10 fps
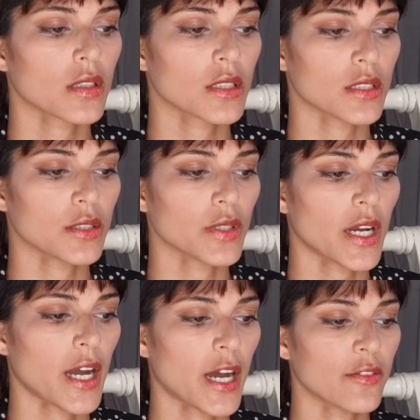you know,
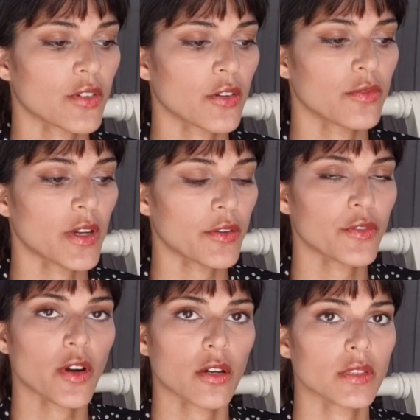have a very
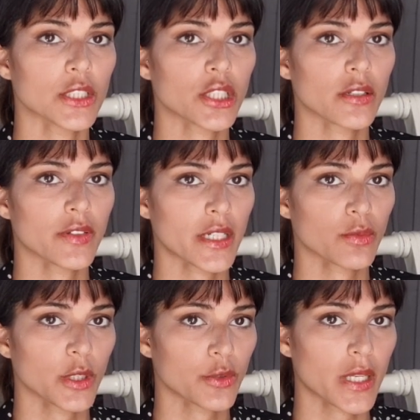far-reaching effect
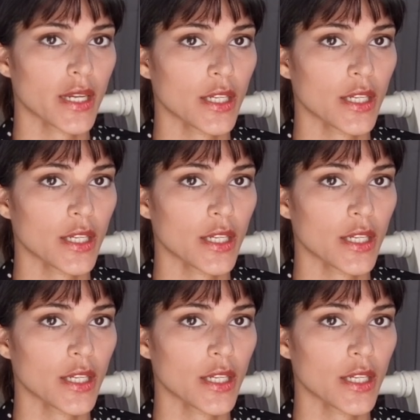in which we can